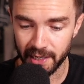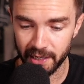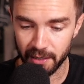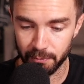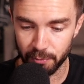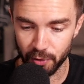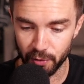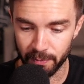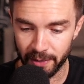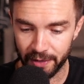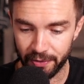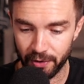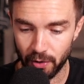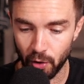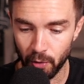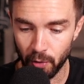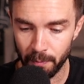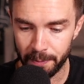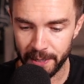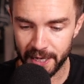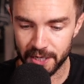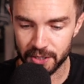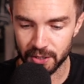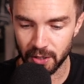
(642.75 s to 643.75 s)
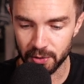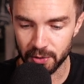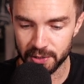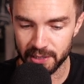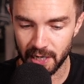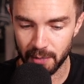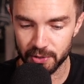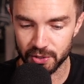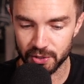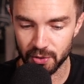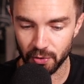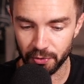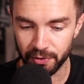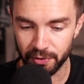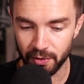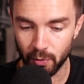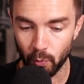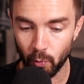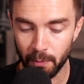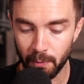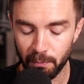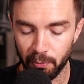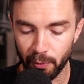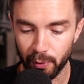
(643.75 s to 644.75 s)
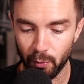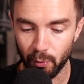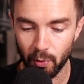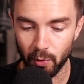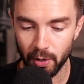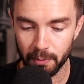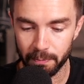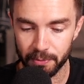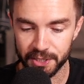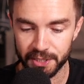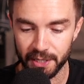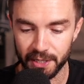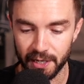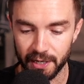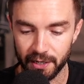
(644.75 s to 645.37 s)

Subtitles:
improvement in their homepage load time resulted in a 1.1%